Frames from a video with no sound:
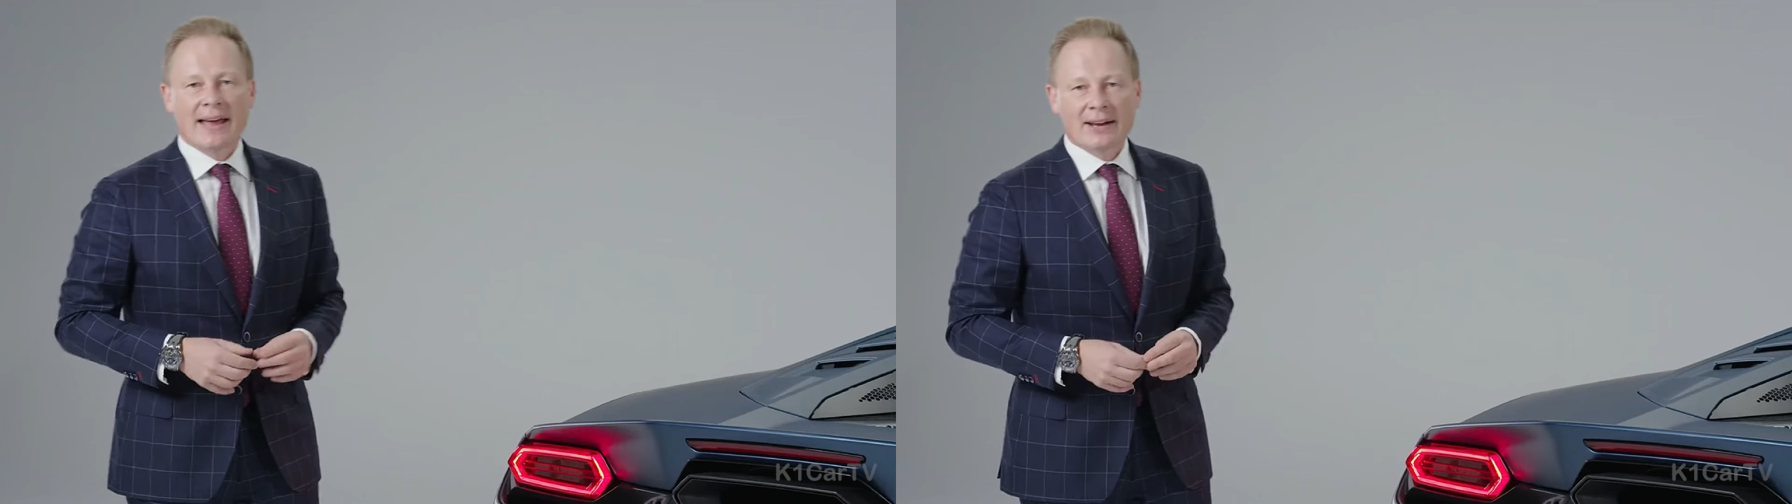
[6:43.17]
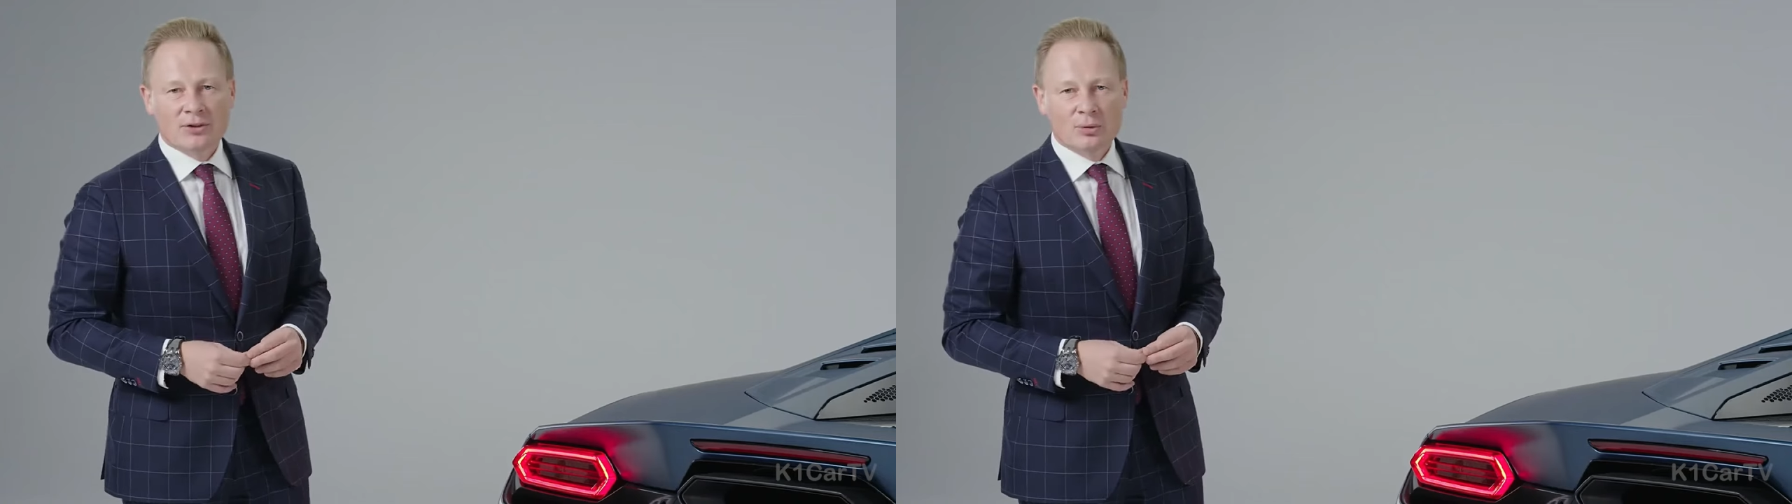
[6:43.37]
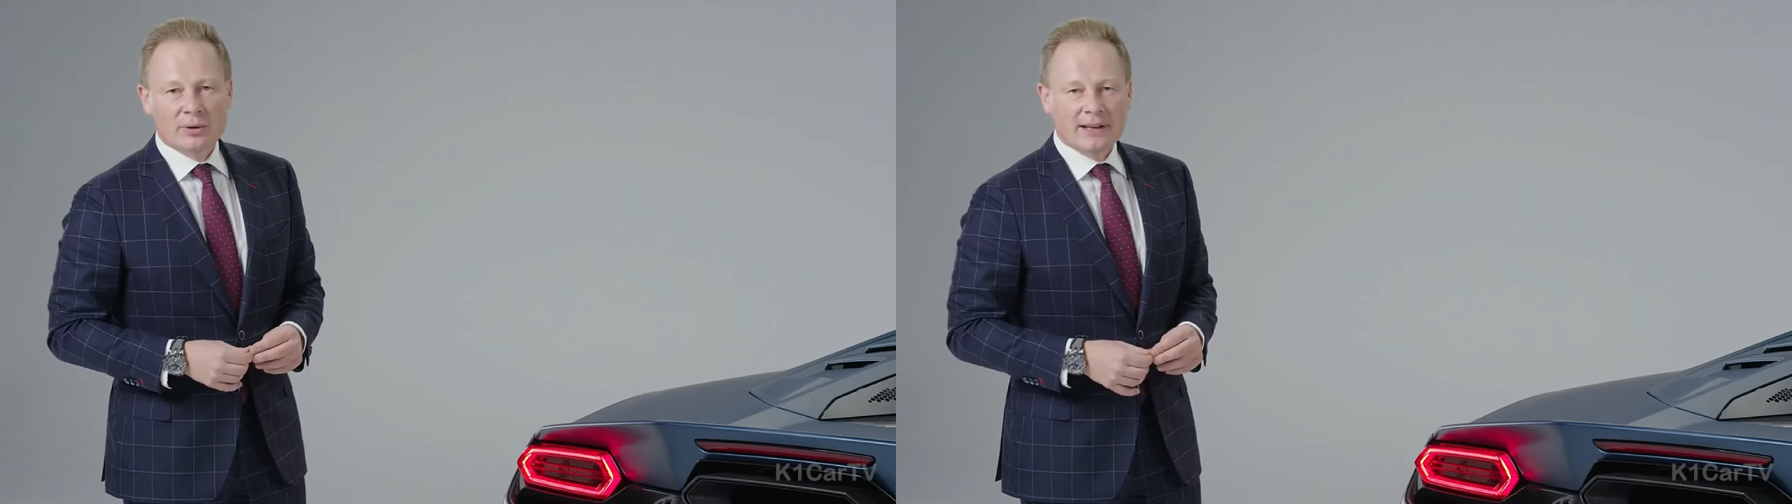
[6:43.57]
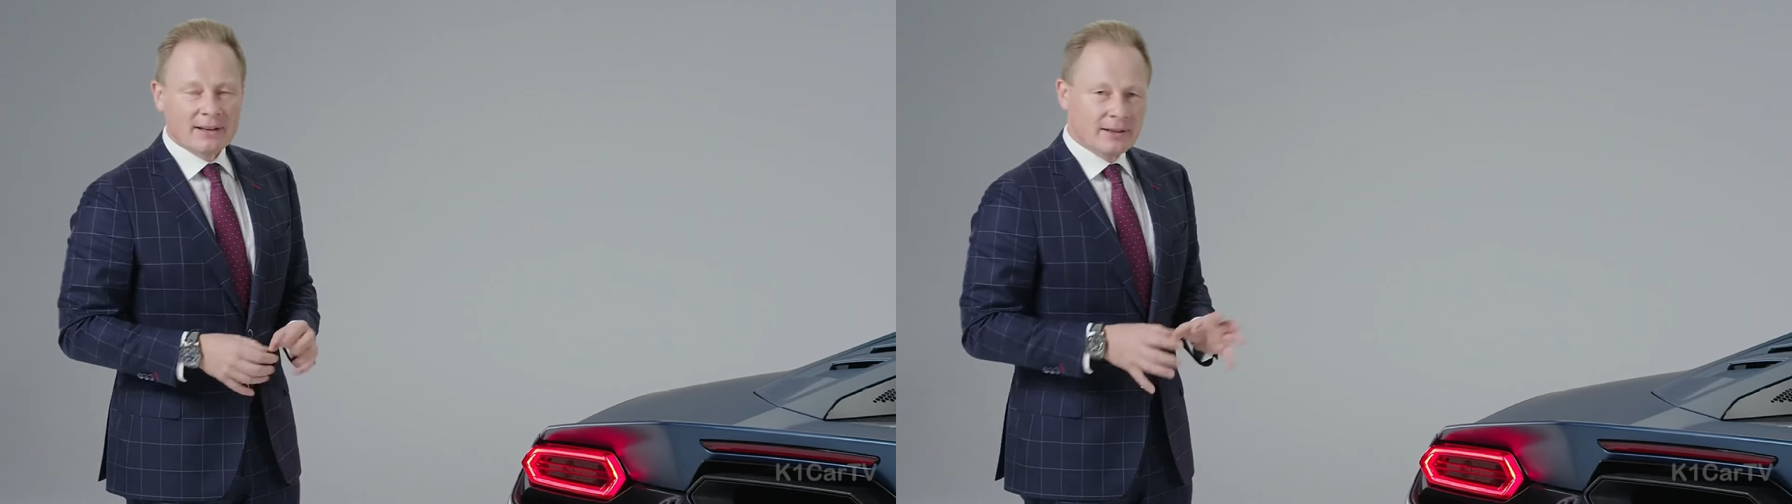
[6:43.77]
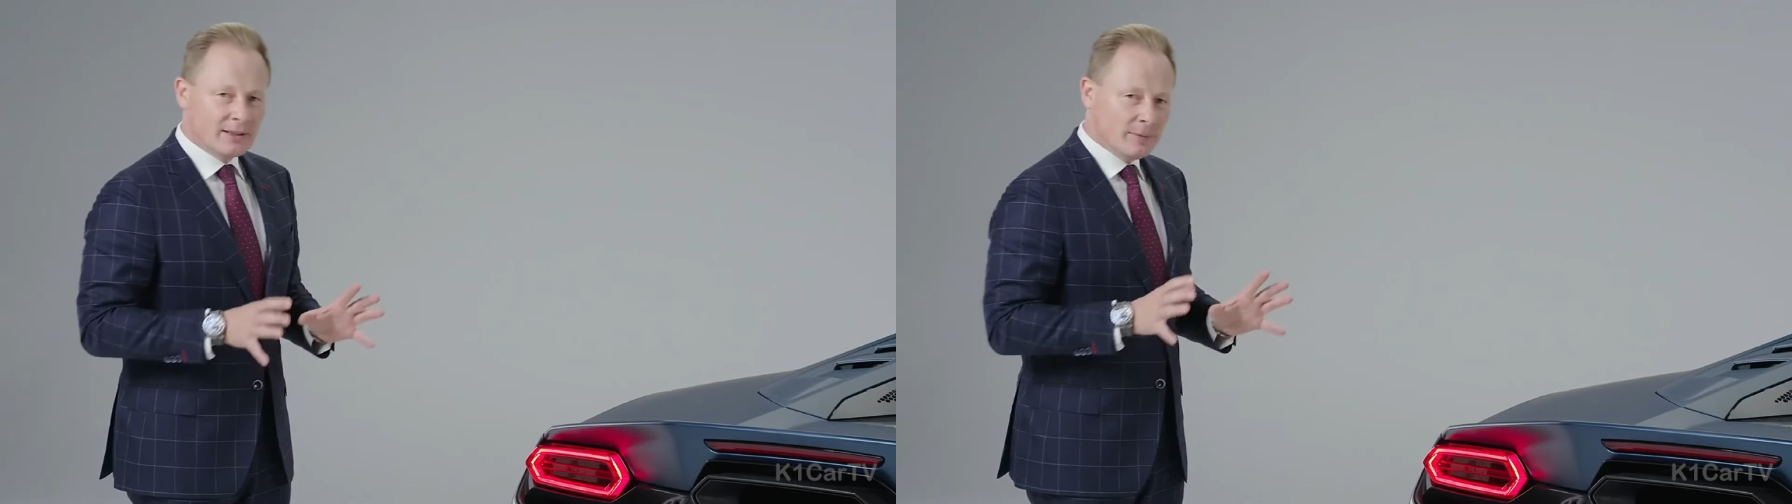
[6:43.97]
like
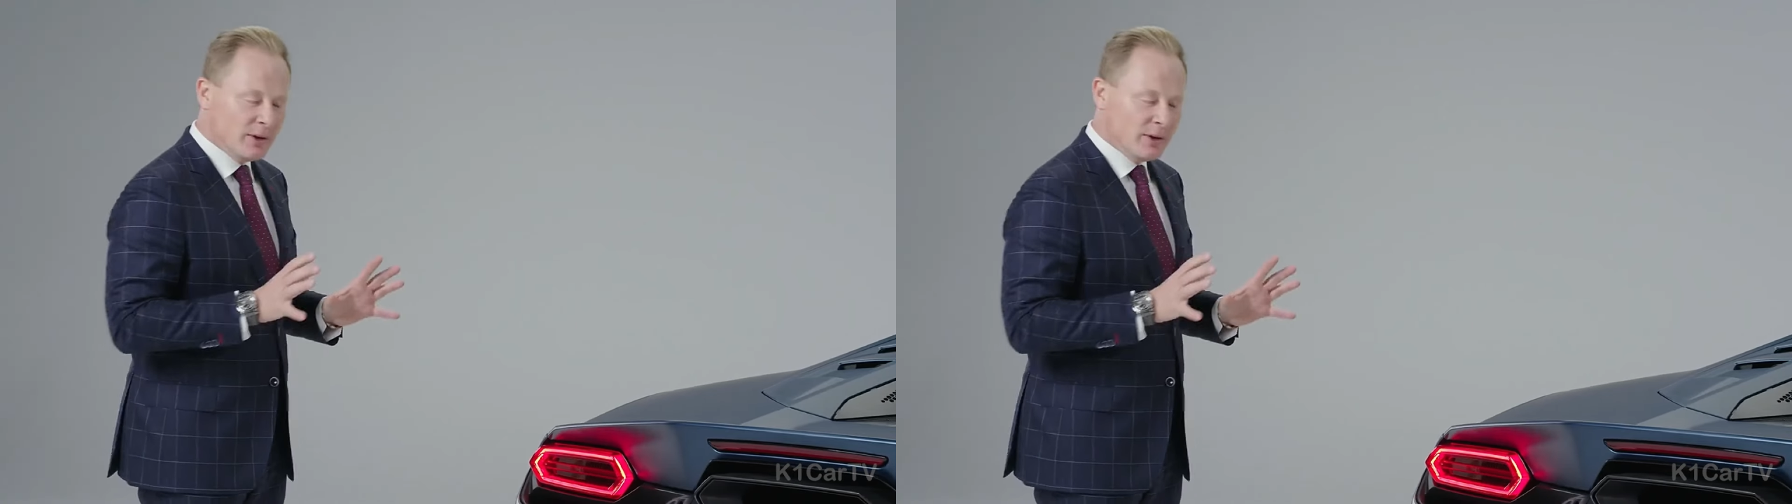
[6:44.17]
to uh,